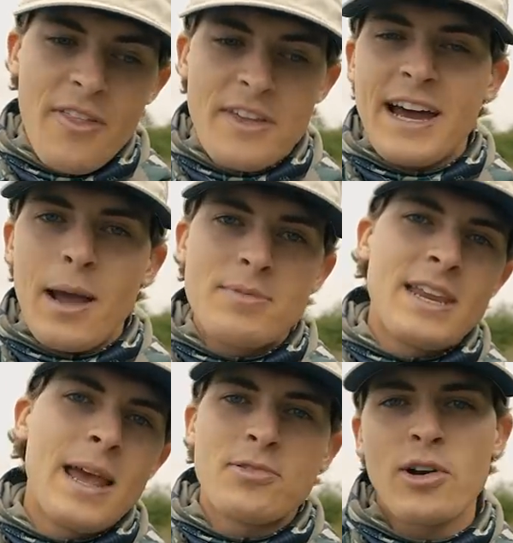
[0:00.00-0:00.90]
the
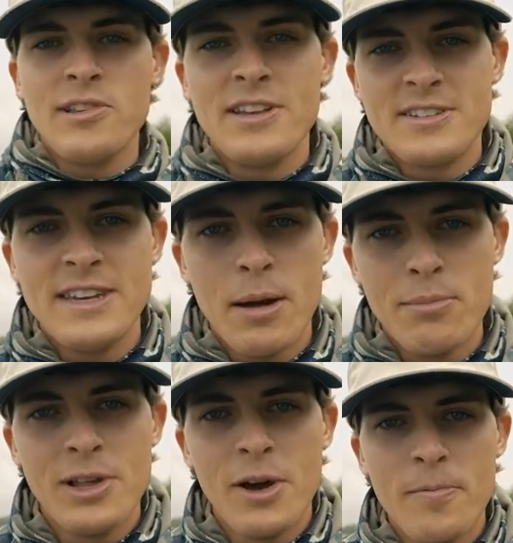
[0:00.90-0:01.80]
timestamps are listed down
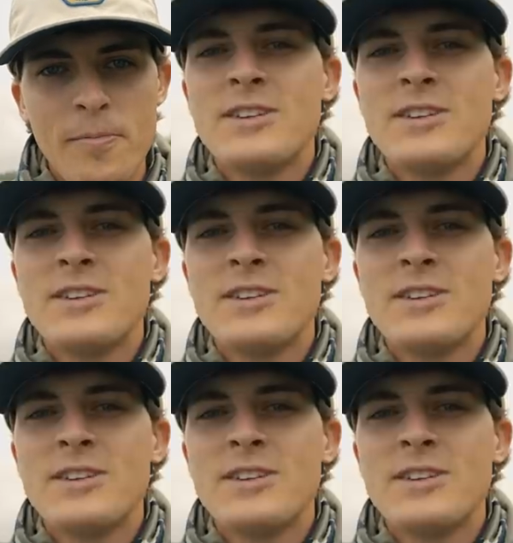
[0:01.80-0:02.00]
below.